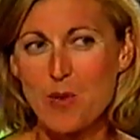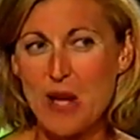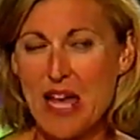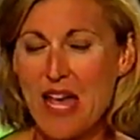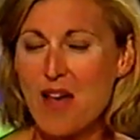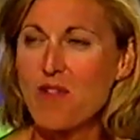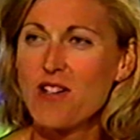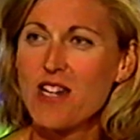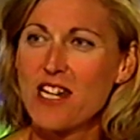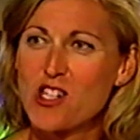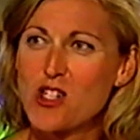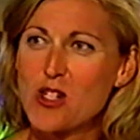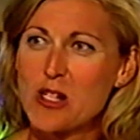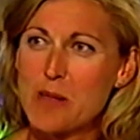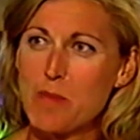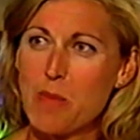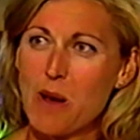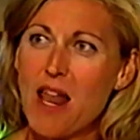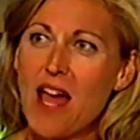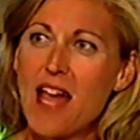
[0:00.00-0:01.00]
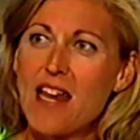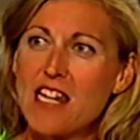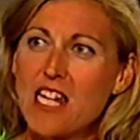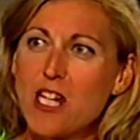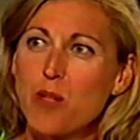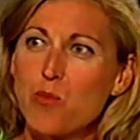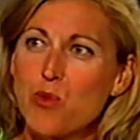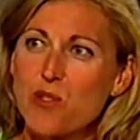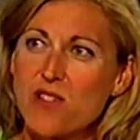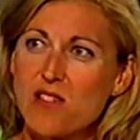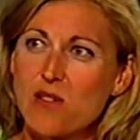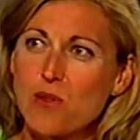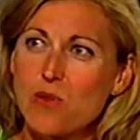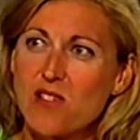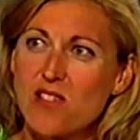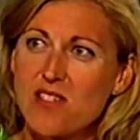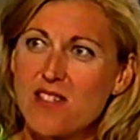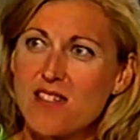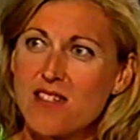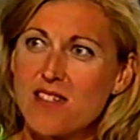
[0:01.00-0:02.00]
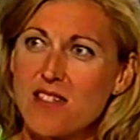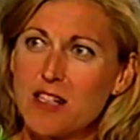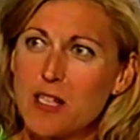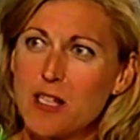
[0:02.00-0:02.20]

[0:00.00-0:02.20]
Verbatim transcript: we haven't actually played in Brazil since the